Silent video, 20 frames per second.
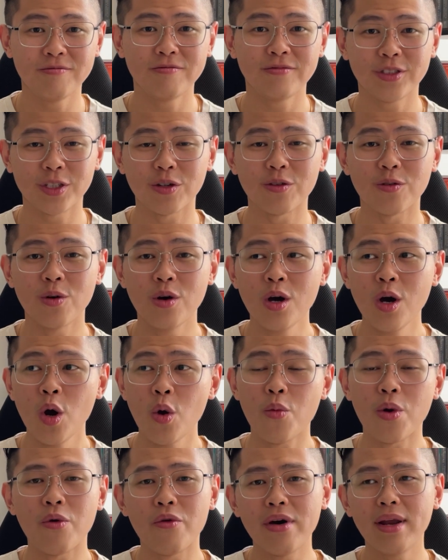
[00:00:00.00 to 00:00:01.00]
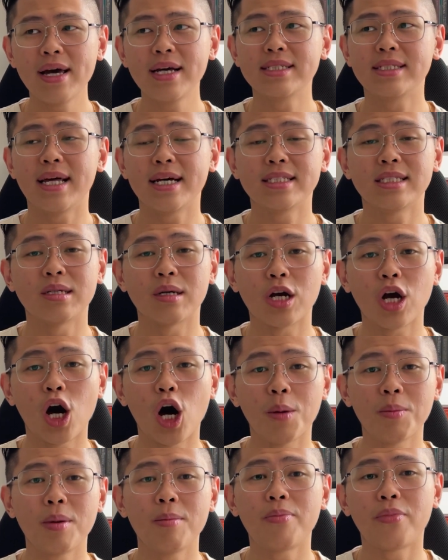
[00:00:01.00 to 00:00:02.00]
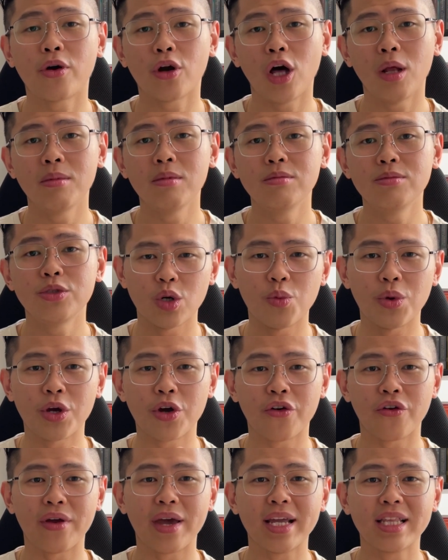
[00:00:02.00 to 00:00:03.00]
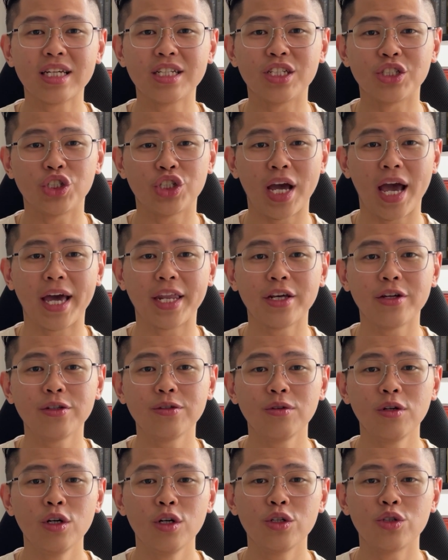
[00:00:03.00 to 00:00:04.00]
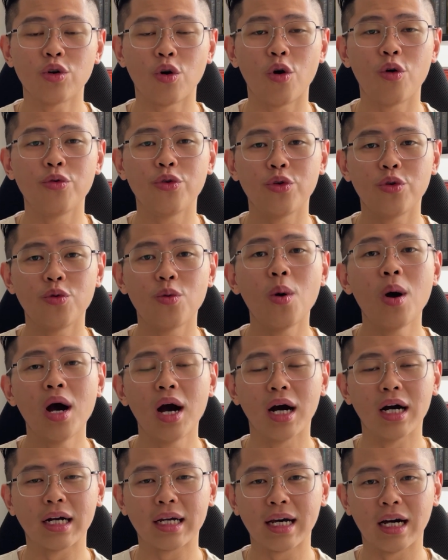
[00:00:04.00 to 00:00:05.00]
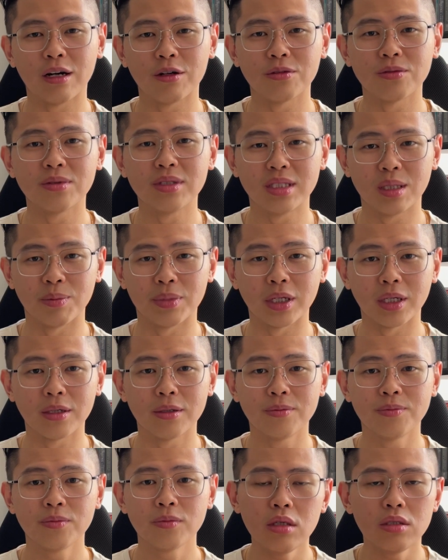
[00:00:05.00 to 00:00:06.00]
So we realized that's the common problem, so we created the channel to hold you accountable.